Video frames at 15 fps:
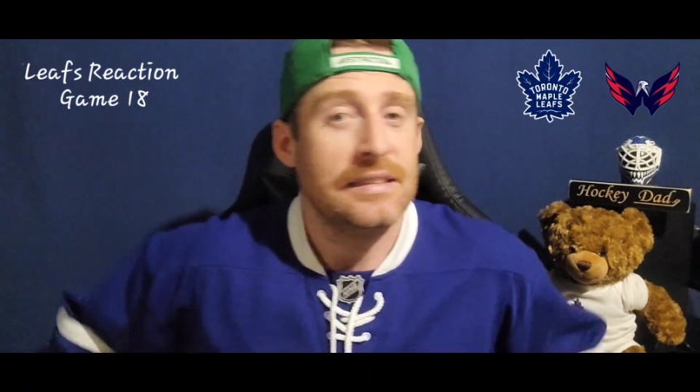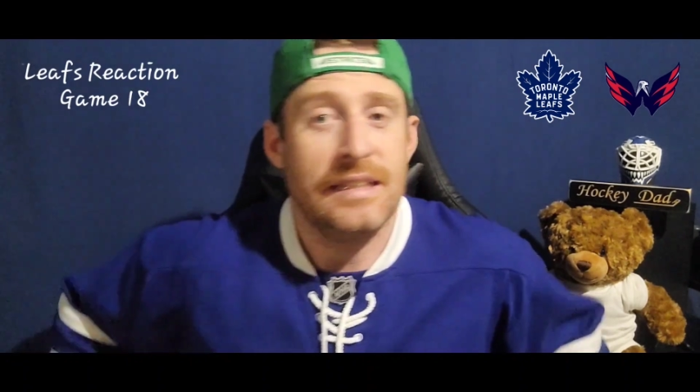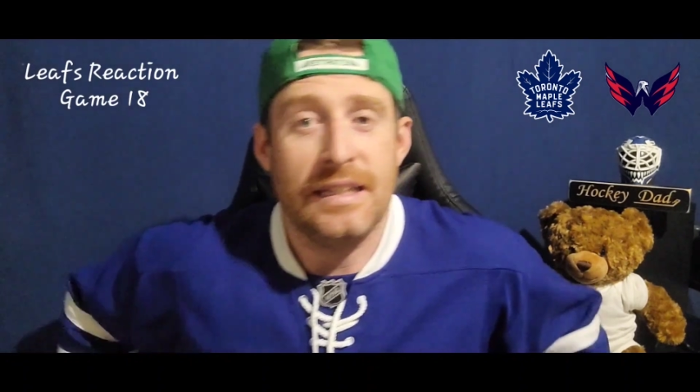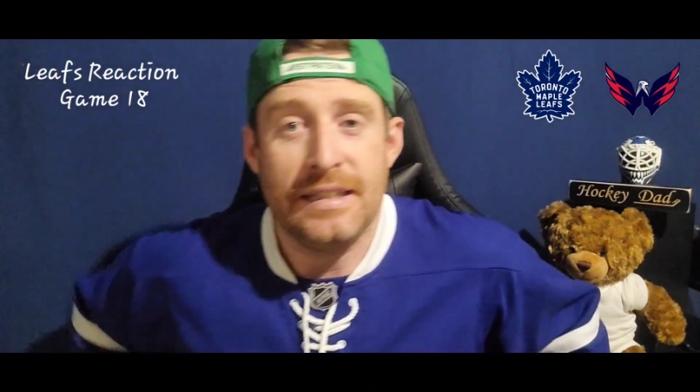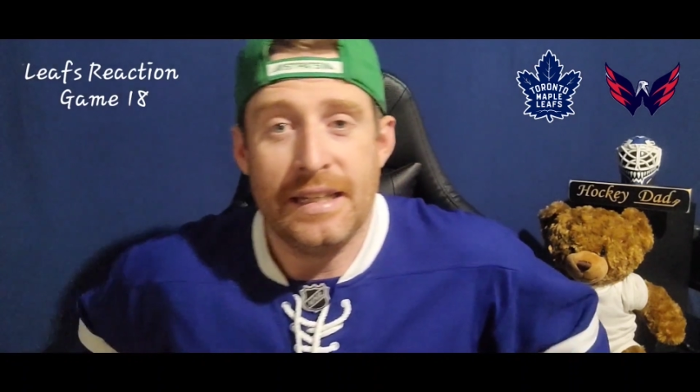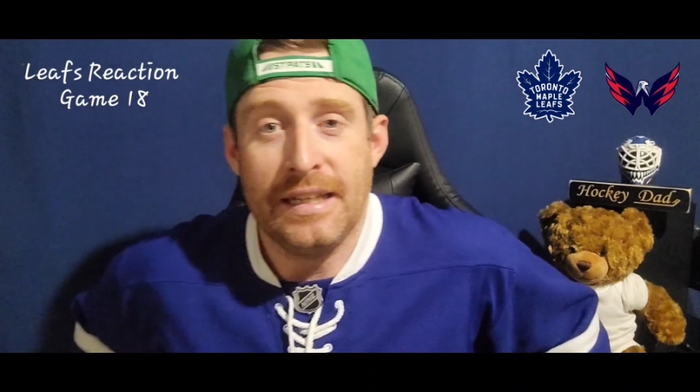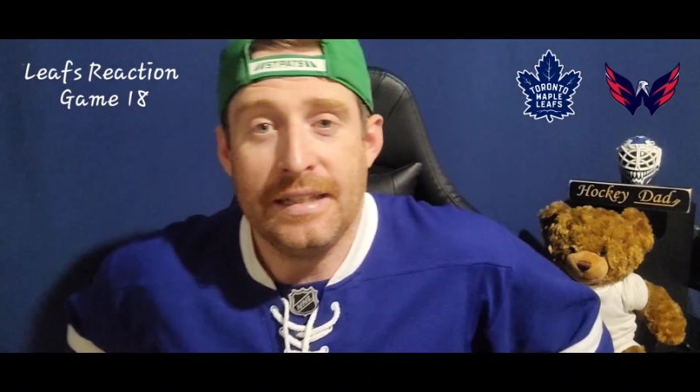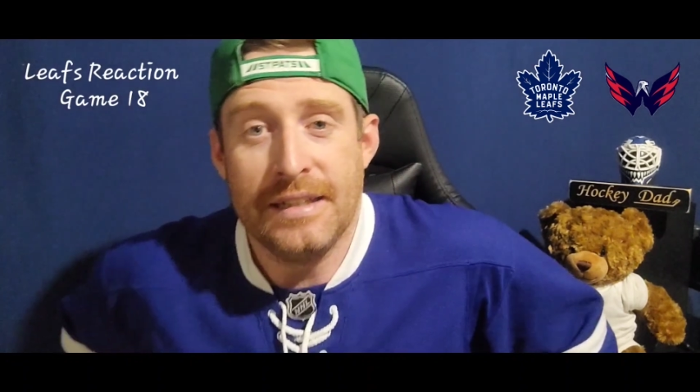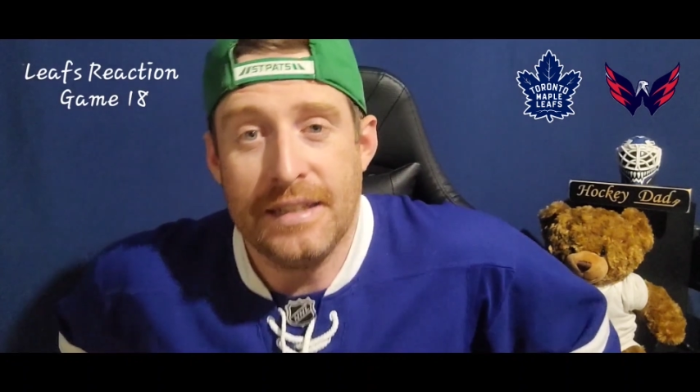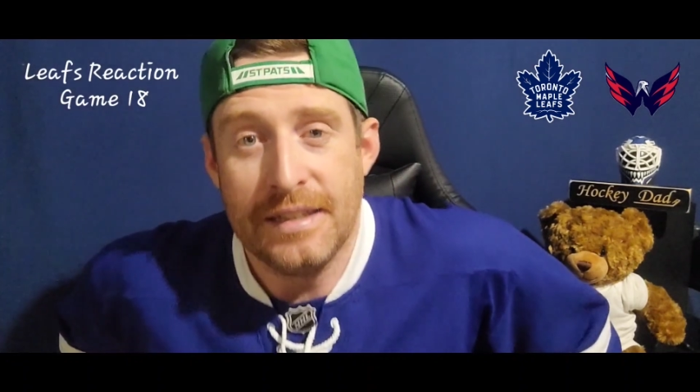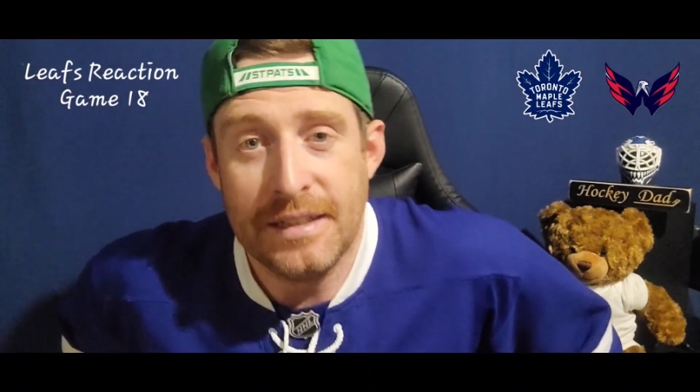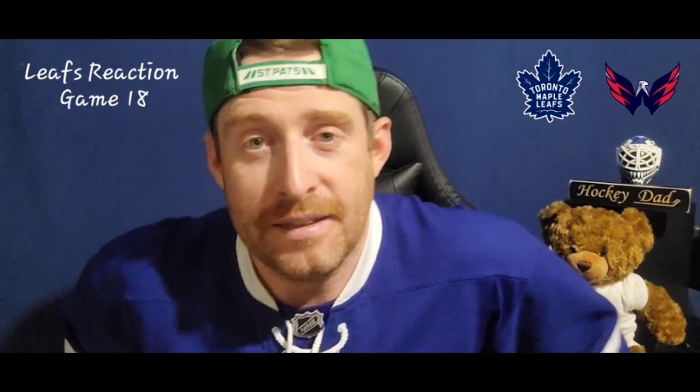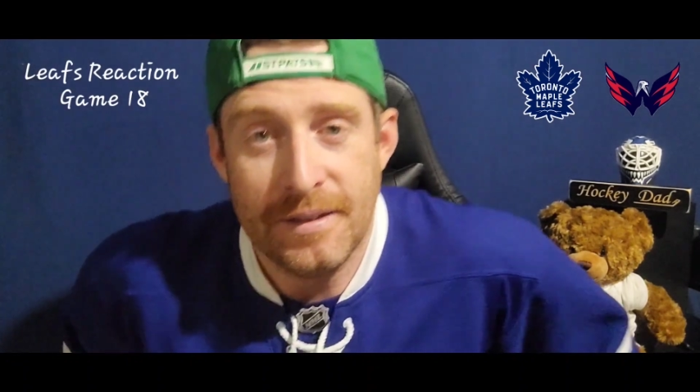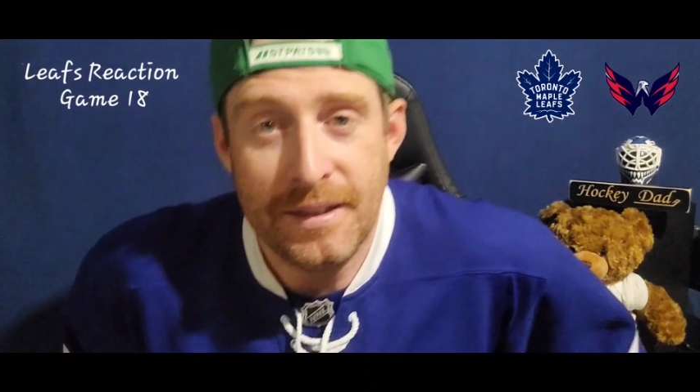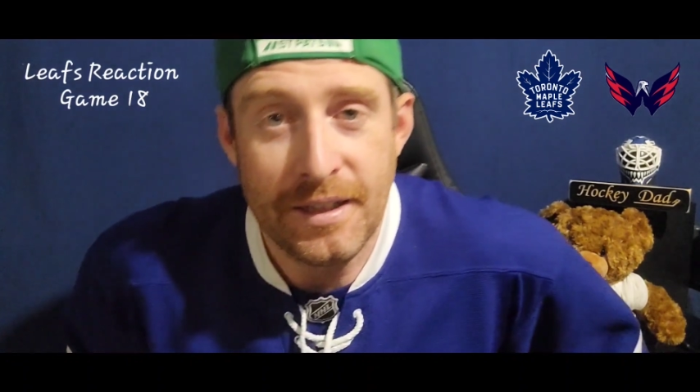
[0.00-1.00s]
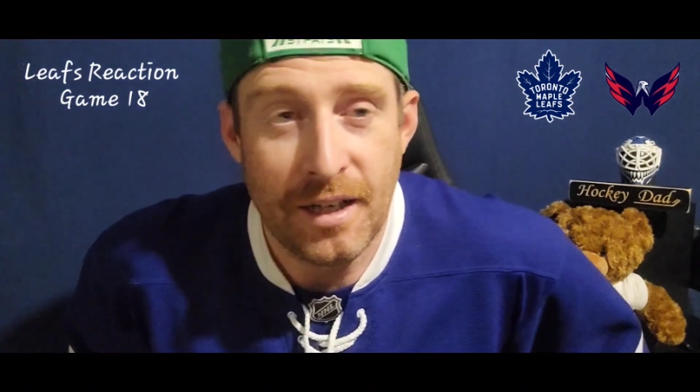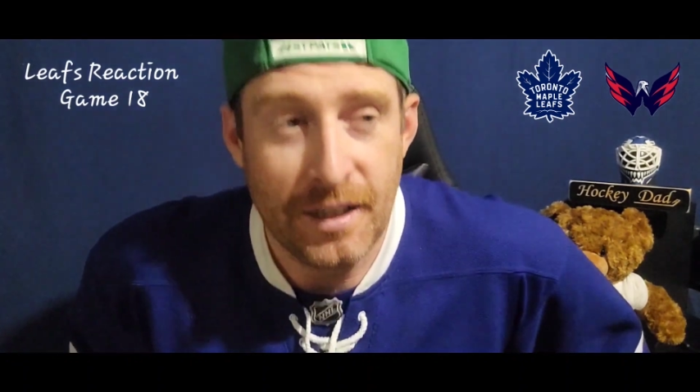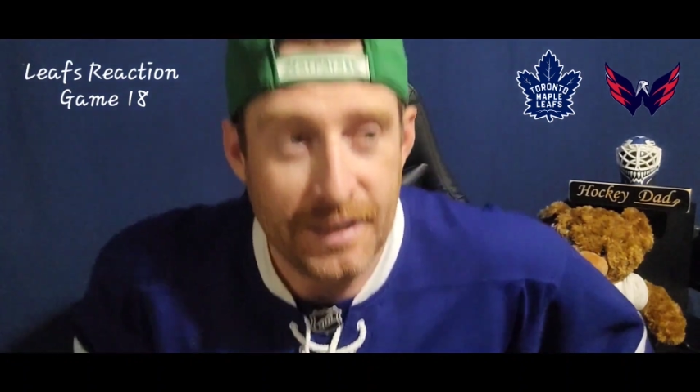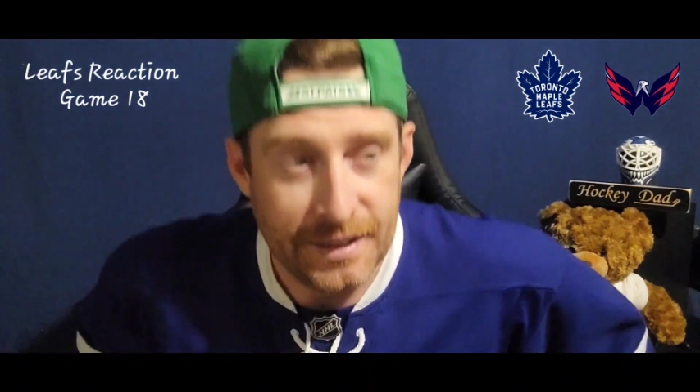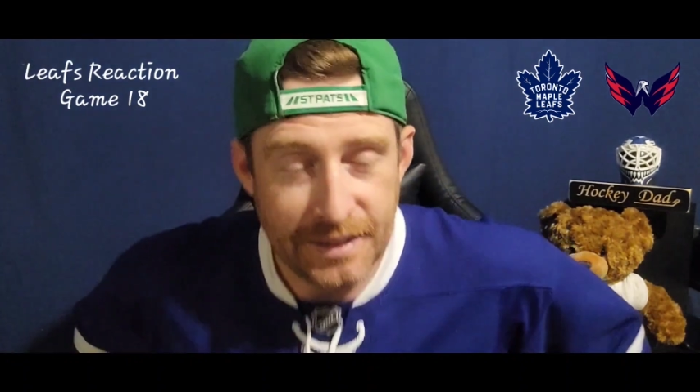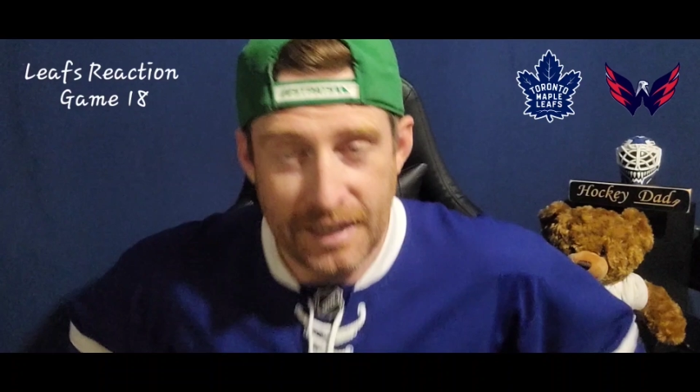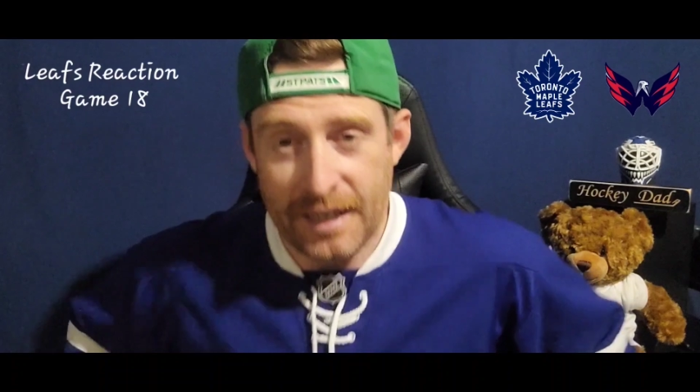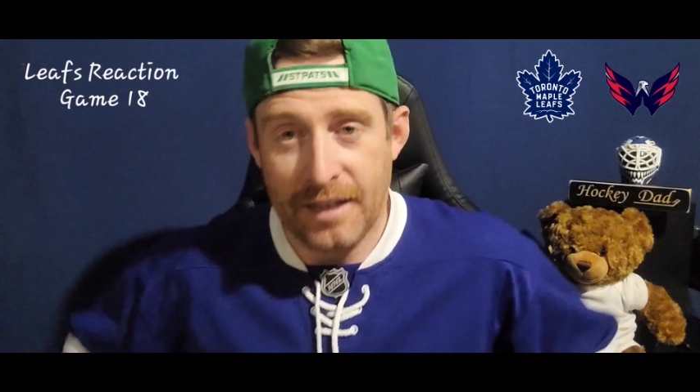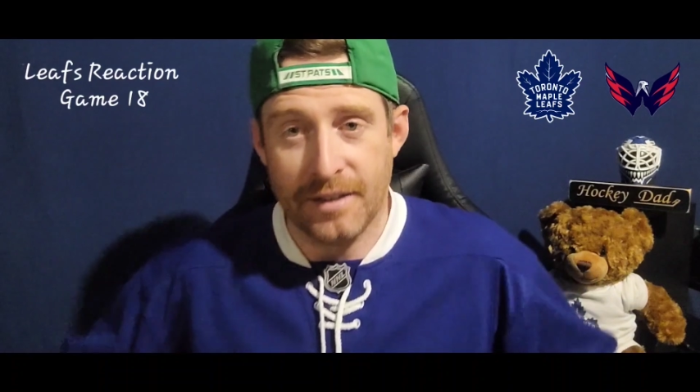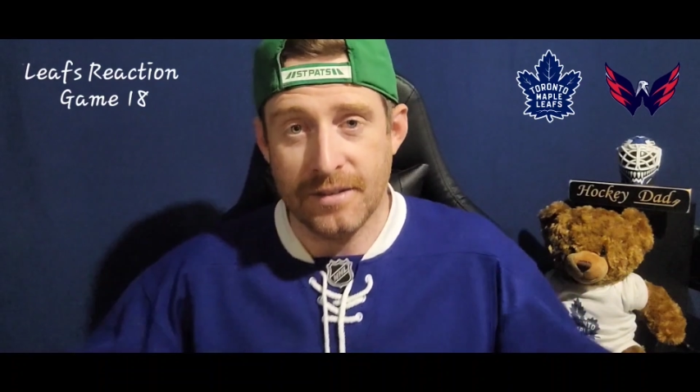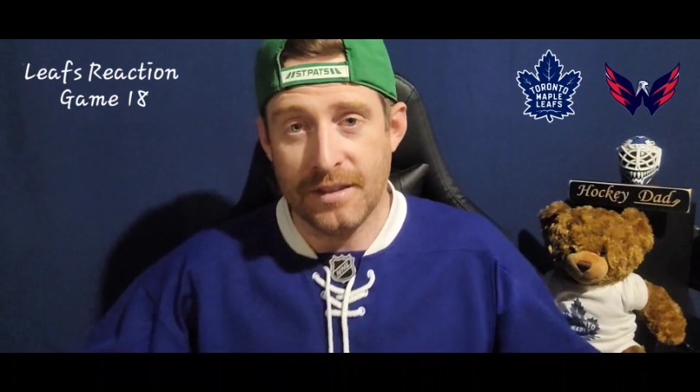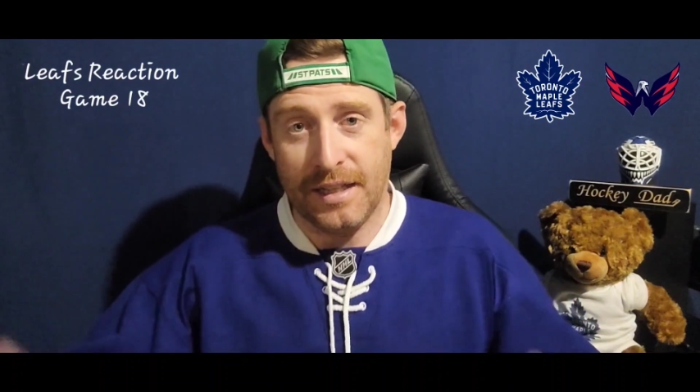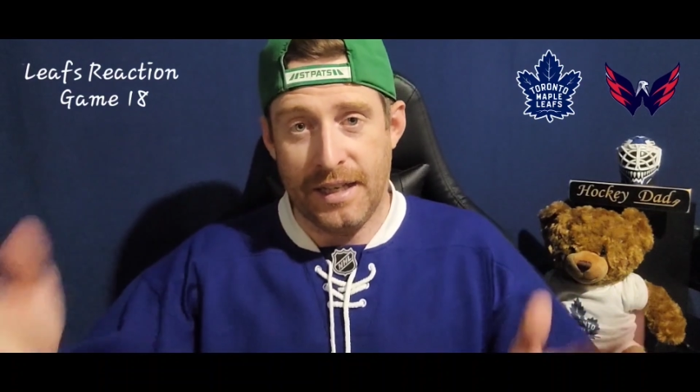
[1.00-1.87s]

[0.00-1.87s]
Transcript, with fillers: And then he, he got in there